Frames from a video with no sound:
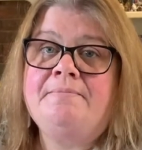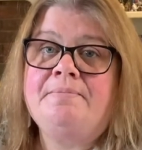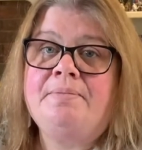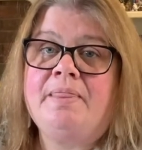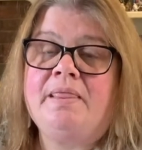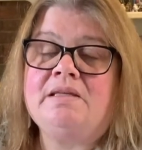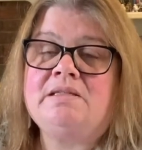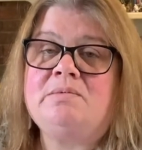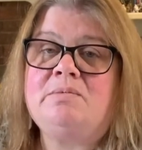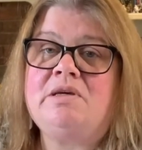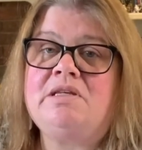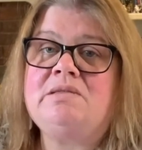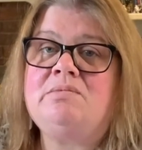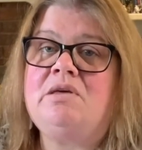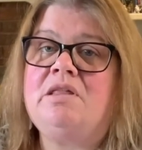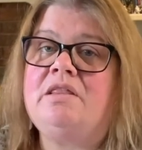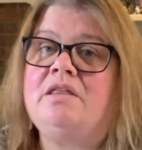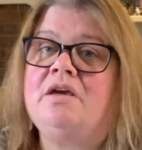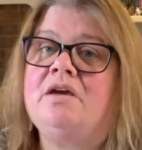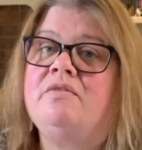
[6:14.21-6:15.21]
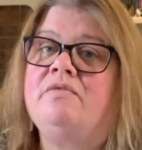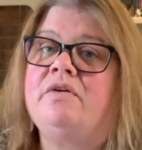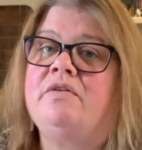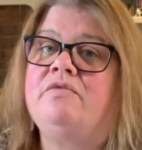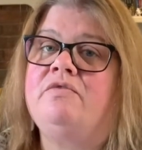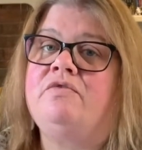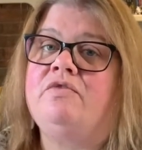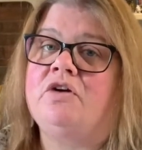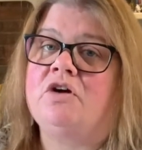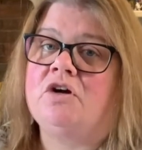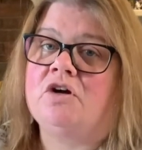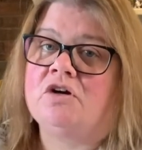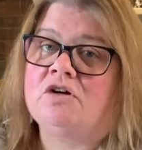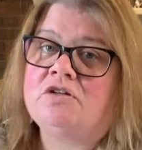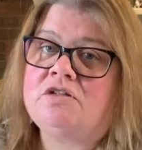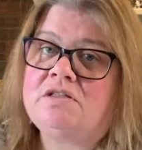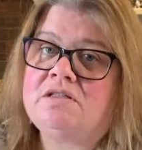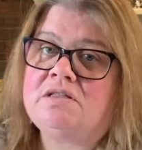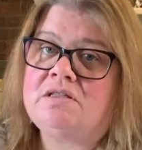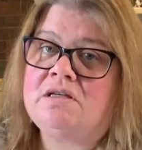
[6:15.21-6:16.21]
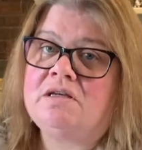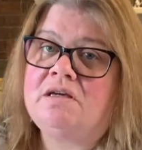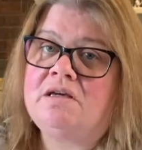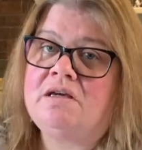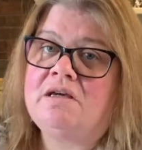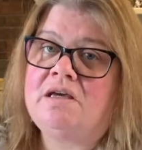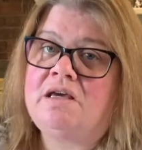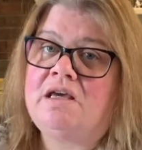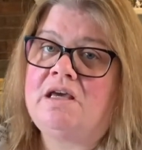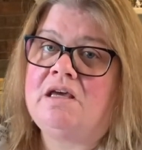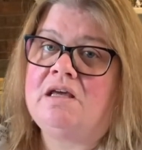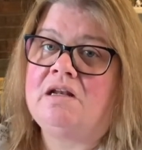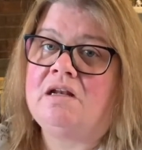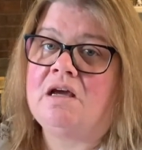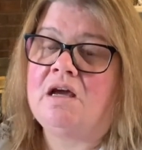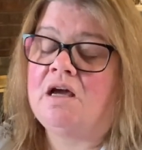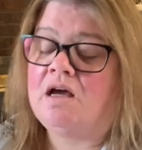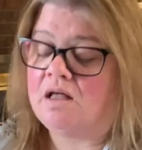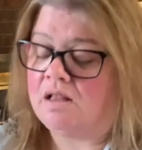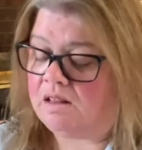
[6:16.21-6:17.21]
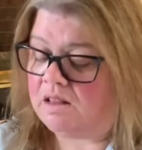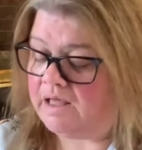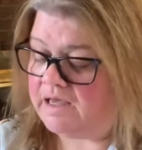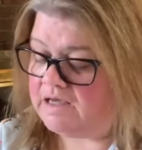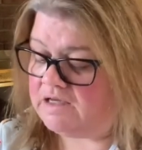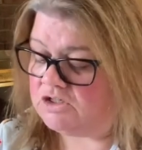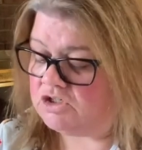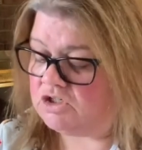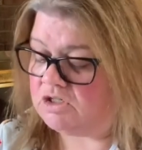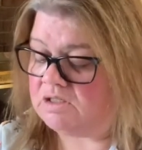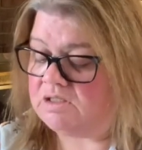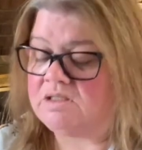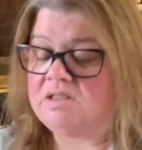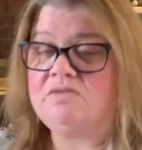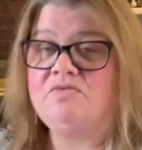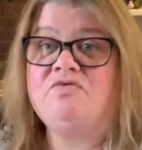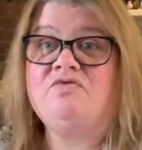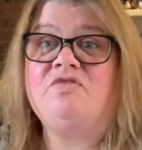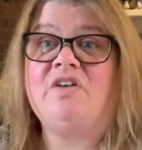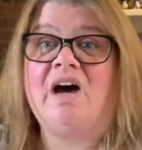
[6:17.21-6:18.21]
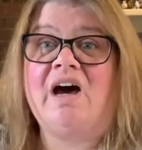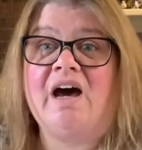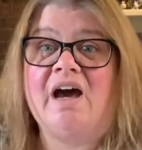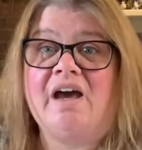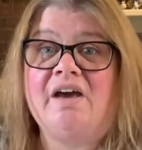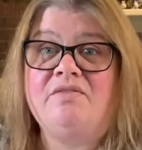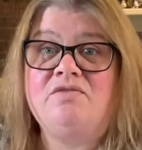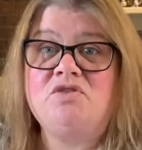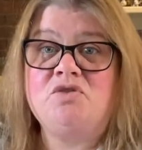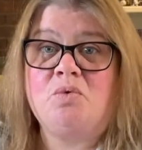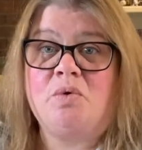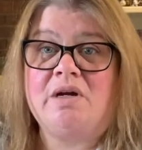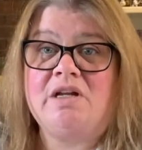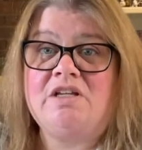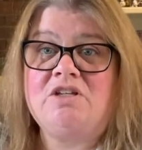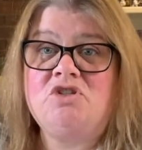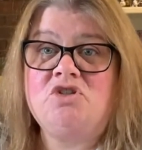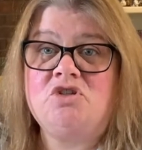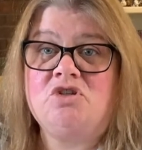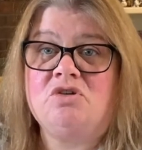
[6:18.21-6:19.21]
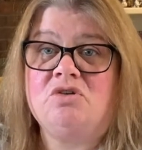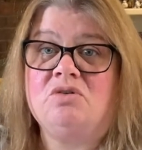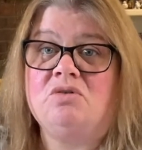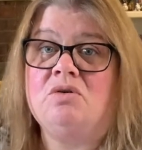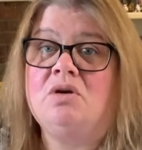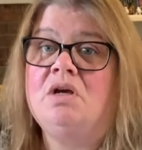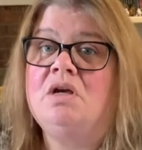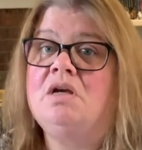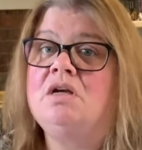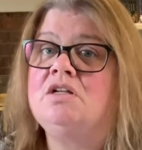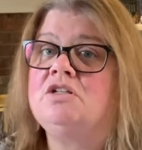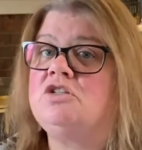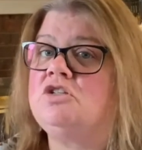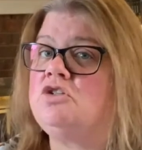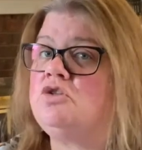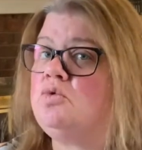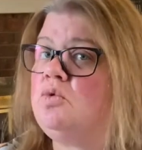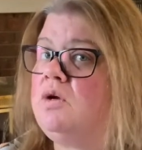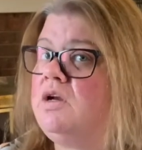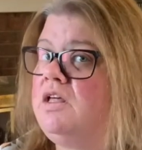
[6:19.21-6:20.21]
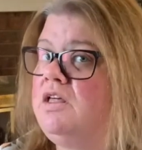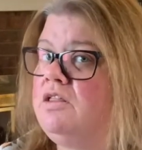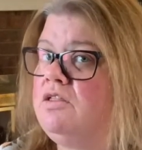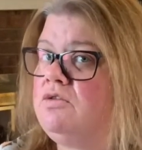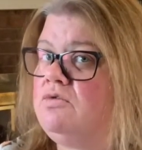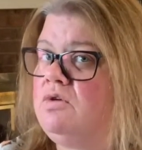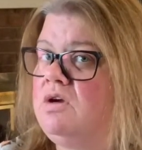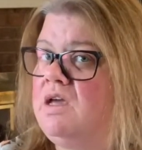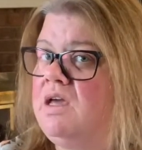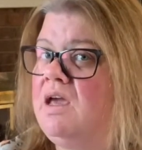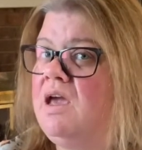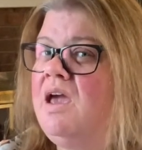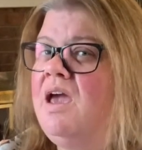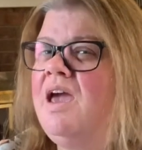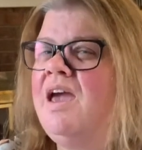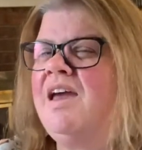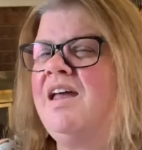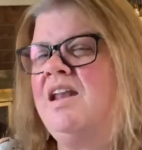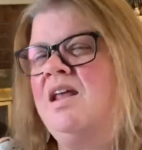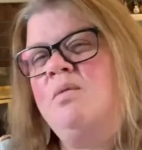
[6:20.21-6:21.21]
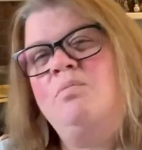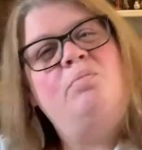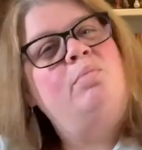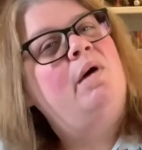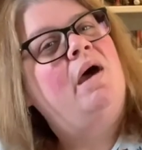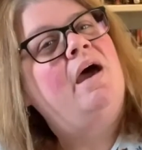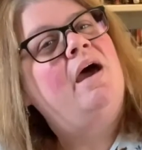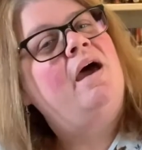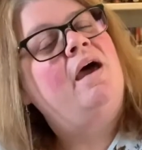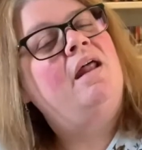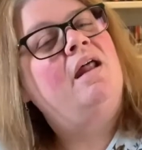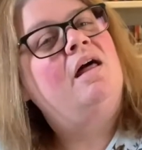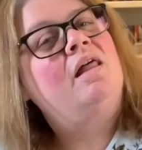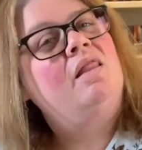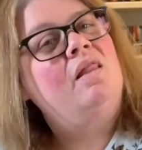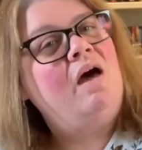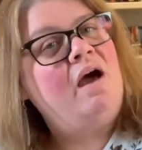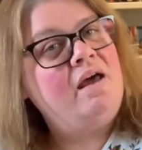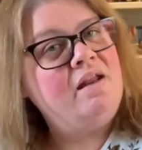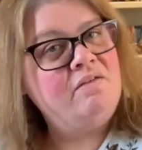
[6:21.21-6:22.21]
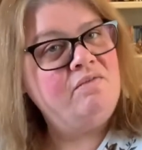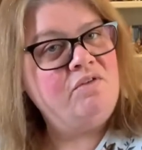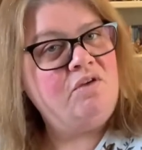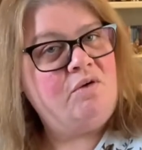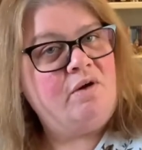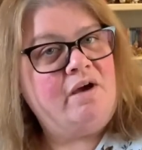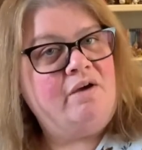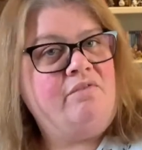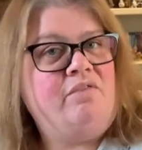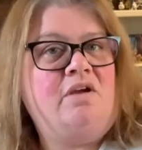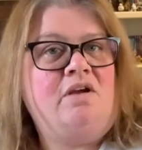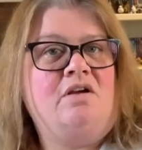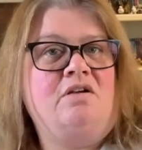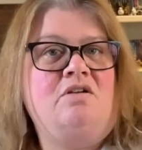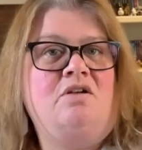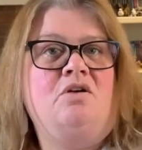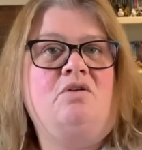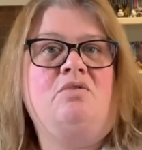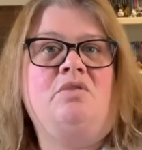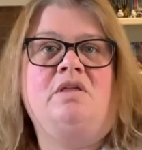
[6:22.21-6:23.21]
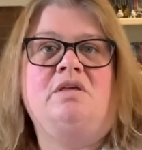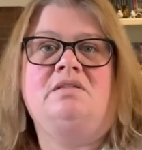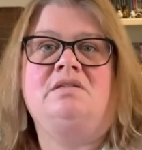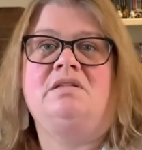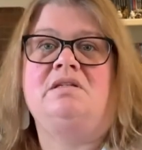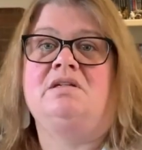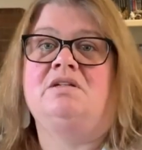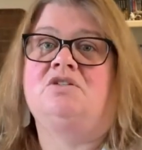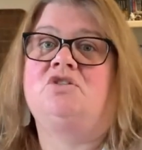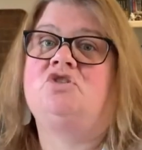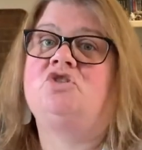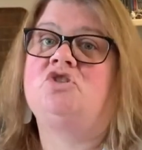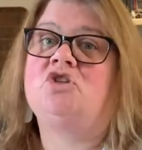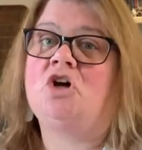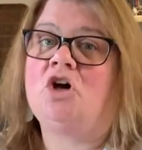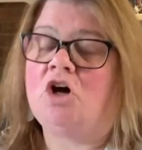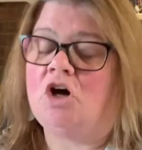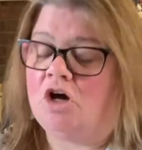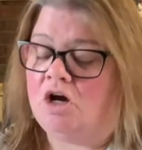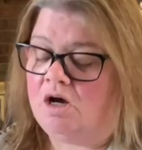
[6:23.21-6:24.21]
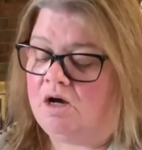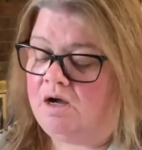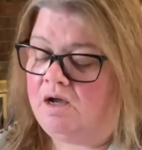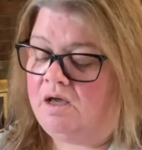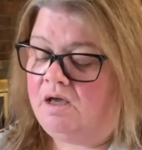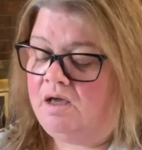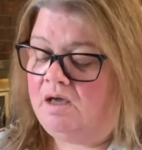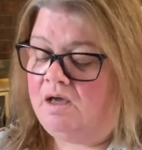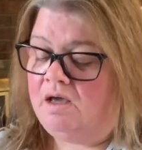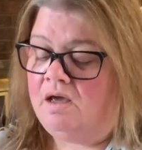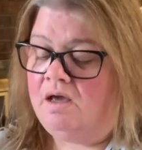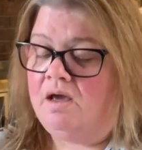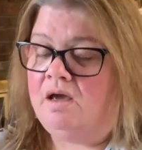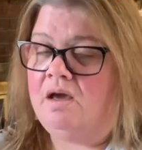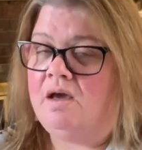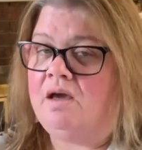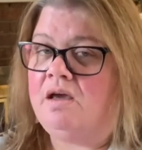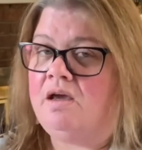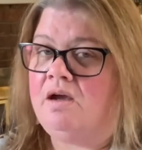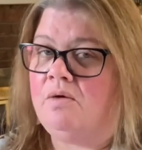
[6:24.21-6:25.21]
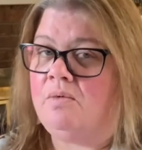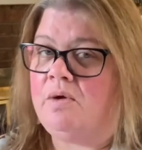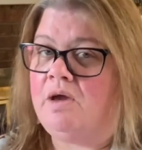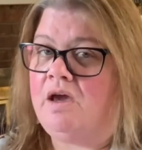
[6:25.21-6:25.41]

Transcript: This makes me think of a verse in Galatians 5, 22 to 23. And I bet a lot of you out there know this in a song. Here we